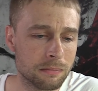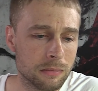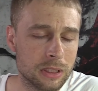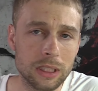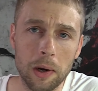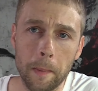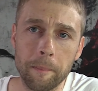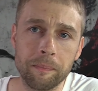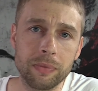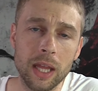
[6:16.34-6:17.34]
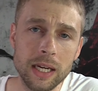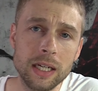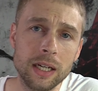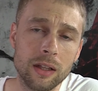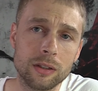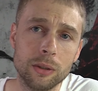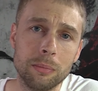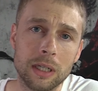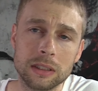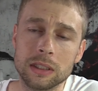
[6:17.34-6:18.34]
So they need another 2
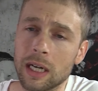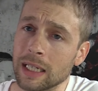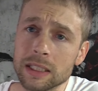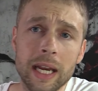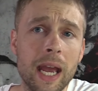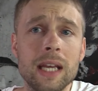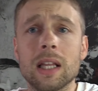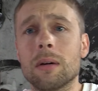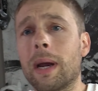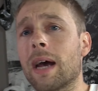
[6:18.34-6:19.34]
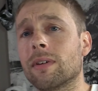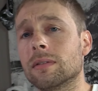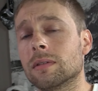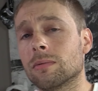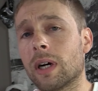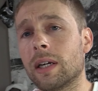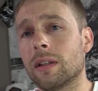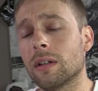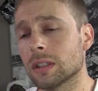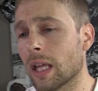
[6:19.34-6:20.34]
months. I say, hey, let them have it, right?
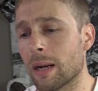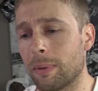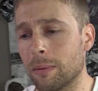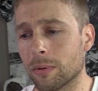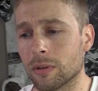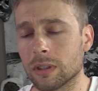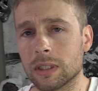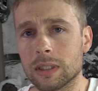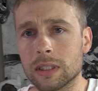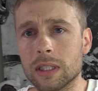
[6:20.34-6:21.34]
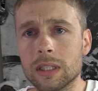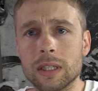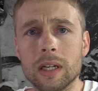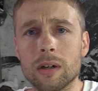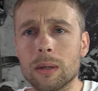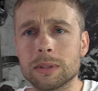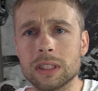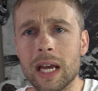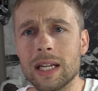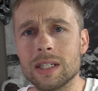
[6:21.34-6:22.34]
There's a lot of people that are
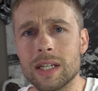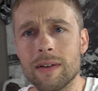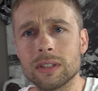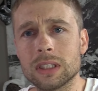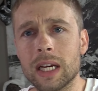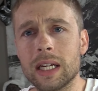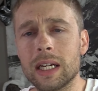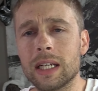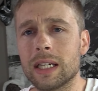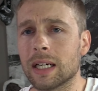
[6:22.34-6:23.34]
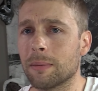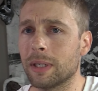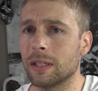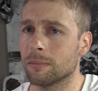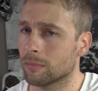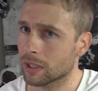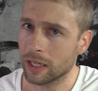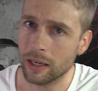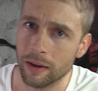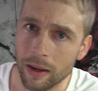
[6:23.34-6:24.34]
upset and devastated. And I mean,
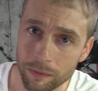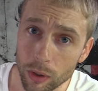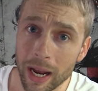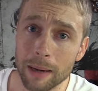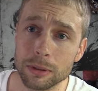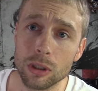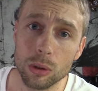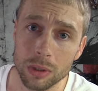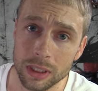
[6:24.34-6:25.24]
if you're absolutely